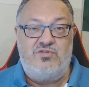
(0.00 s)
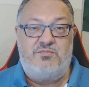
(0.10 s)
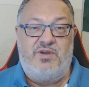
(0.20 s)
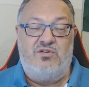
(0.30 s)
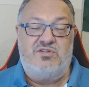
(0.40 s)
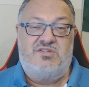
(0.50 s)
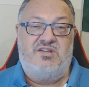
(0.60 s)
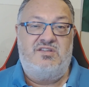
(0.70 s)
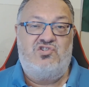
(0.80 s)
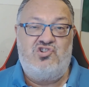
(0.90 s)
because
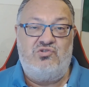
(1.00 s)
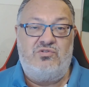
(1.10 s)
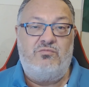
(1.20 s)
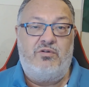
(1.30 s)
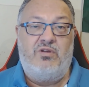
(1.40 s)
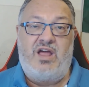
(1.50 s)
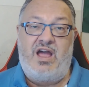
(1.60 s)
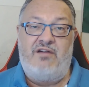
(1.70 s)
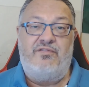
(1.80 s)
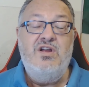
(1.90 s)
since June we will
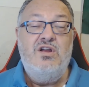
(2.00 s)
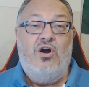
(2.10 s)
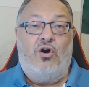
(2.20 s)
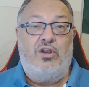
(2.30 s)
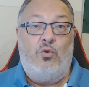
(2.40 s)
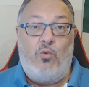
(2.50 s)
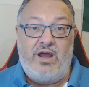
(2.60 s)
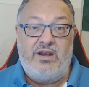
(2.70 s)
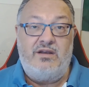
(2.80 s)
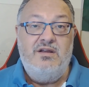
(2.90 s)
have only
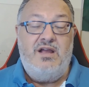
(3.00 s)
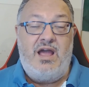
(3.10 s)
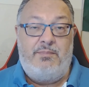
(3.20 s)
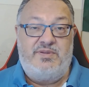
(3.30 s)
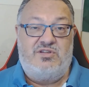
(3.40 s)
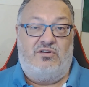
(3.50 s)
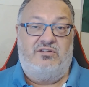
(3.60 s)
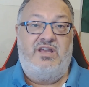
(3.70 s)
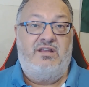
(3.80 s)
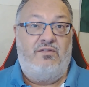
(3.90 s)
1 episode
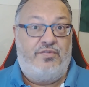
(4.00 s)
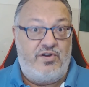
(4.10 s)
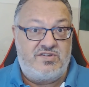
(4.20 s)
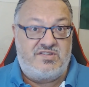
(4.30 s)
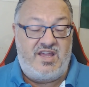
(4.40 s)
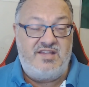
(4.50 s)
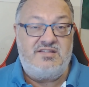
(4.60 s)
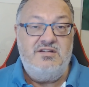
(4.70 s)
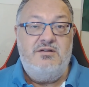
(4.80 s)
in Thursdays.